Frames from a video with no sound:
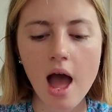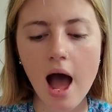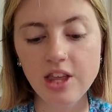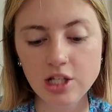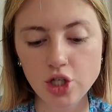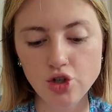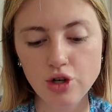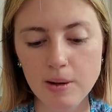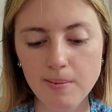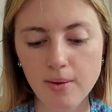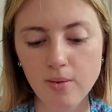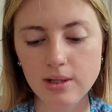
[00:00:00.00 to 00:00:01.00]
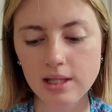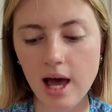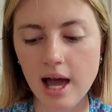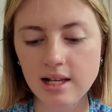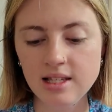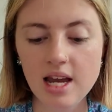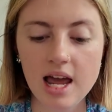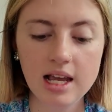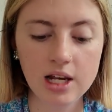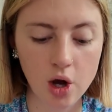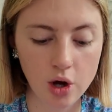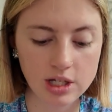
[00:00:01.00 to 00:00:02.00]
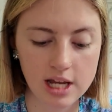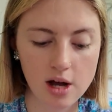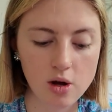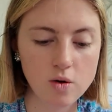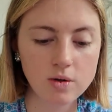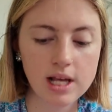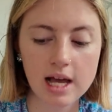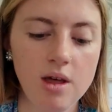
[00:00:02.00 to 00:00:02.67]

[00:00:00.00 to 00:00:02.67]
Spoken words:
This trip was like staying in hotels.